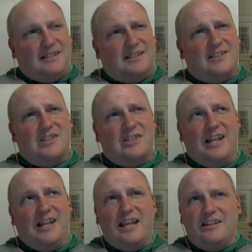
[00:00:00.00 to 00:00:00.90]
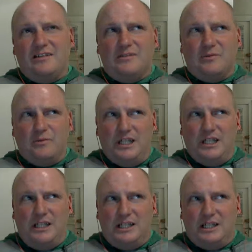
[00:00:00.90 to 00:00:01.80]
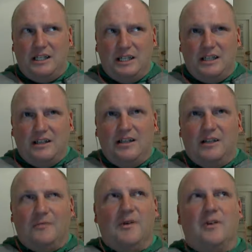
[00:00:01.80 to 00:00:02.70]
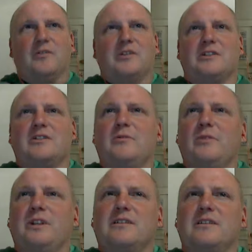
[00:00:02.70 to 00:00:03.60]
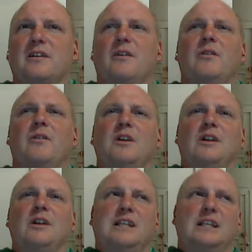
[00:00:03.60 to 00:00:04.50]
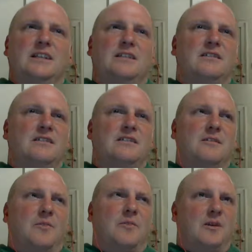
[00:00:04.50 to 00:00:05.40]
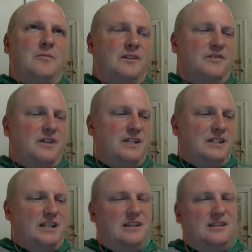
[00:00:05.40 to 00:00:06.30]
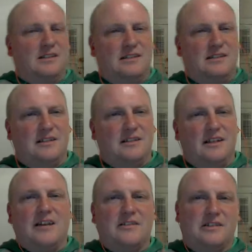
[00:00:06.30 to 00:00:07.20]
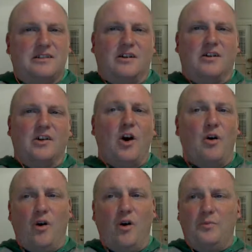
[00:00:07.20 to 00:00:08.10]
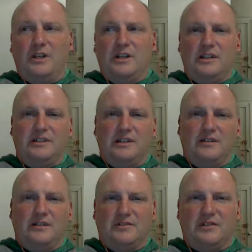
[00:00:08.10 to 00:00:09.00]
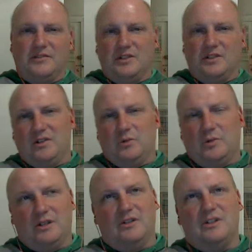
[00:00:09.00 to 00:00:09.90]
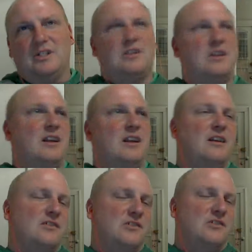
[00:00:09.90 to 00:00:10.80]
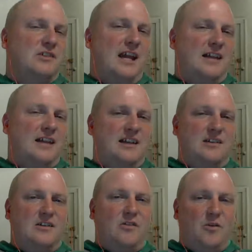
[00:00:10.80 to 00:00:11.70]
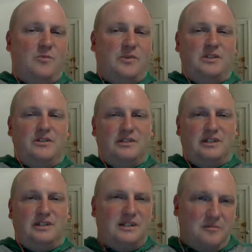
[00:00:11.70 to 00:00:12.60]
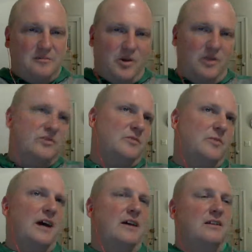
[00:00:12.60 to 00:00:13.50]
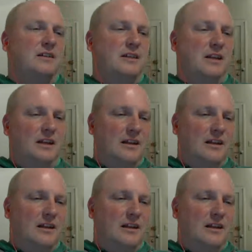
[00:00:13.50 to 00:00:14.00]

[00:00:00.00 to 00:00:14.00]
just last week, or was it 2 weeks ago, the Department of Education announced their Go Open initiative. So if you go on Twitter and you search hashtag Go Open, you'll see some posts about it. And